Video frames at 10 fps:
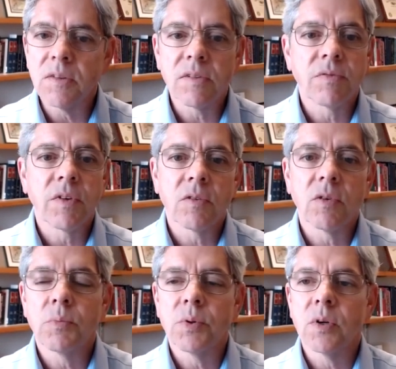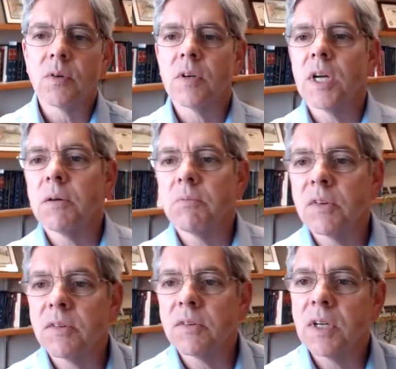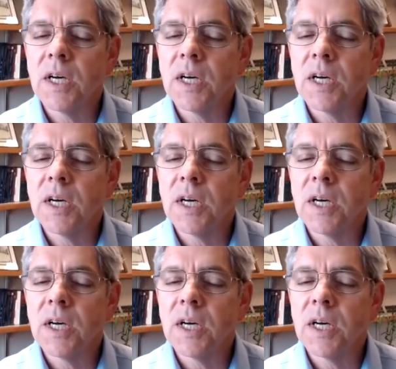of these federal programs,